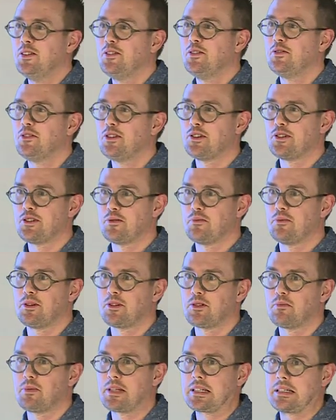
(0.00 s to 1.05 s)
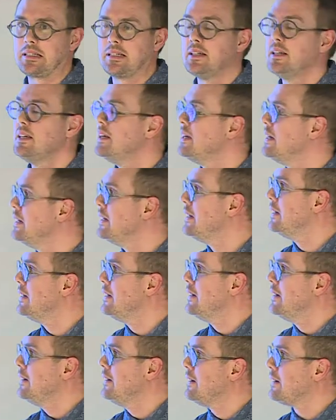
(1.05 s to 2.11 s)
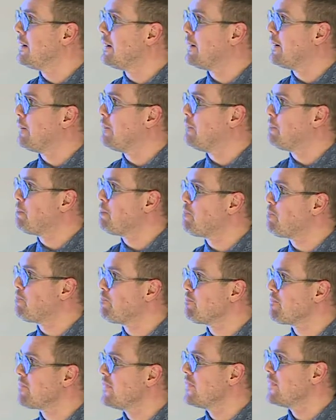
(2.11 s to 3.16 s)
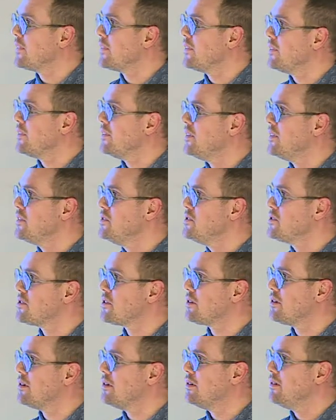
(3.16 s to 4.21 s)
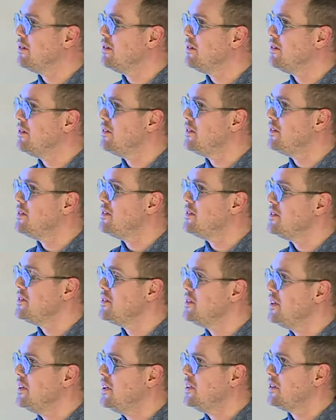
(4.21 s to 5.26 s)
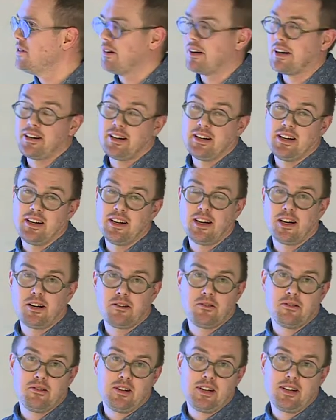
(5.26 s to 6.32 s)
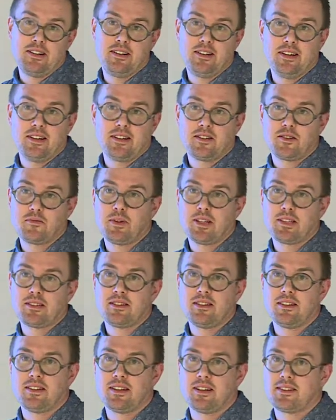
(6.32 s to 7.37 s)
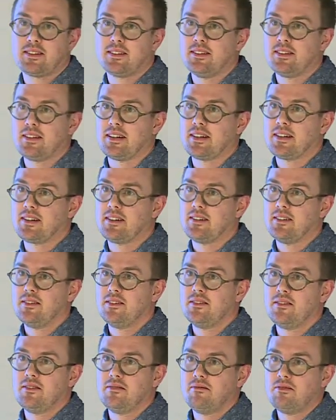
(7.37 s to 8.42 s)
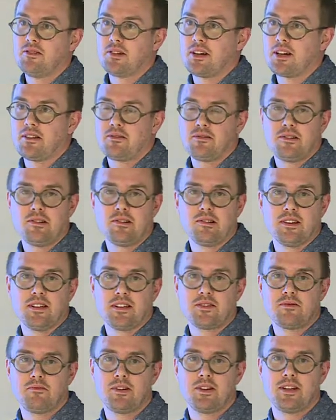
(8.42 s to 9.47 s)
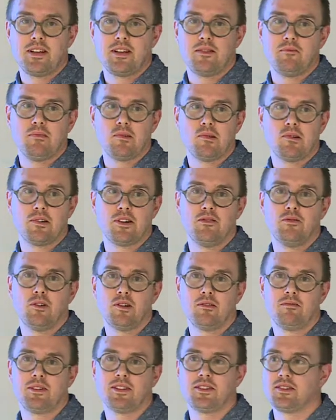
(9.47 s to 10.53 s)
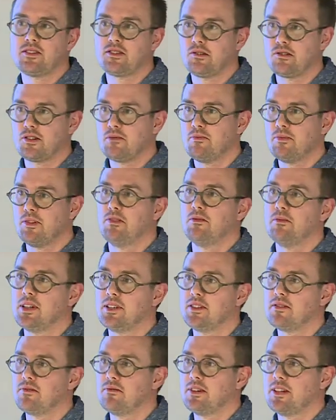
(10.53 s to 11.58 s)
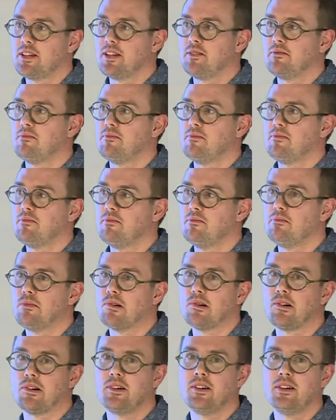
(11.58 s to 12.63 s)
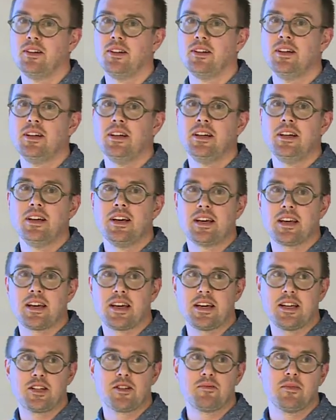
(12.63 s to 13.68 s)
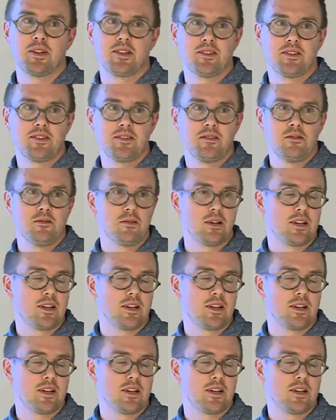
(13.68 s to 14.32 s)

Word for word: future prospect. Um, so so our, our idea is basically that like to counter all this, we need more involvement in social movements. We need more engagement. We